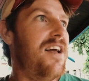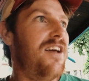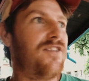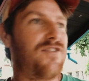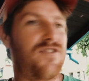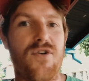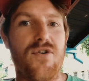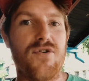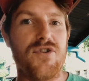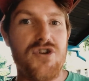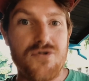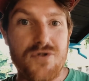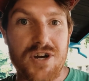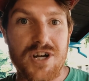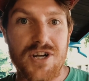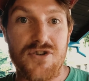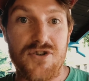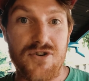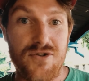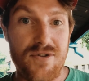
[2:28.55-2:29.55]
So you
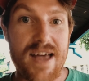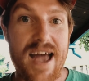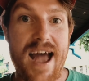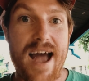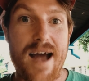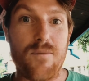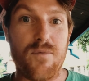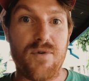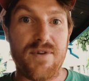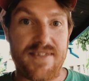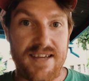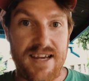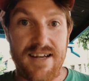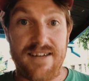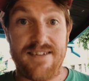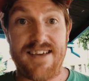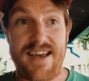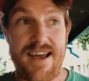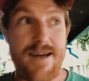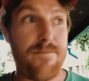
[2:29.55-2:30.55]
can do that with the
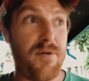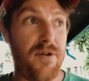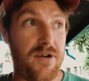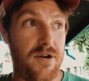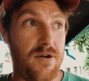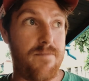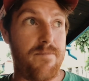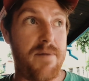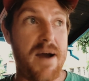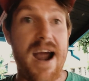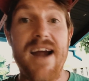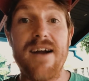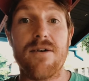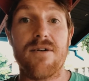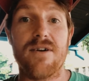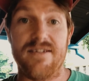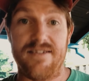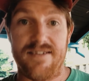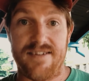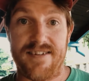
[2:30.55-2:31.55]
example your
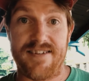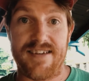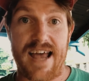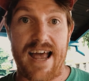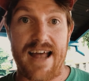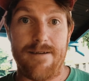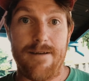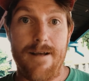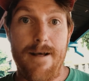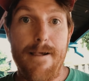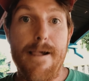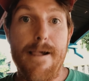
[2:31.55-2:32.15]
parents set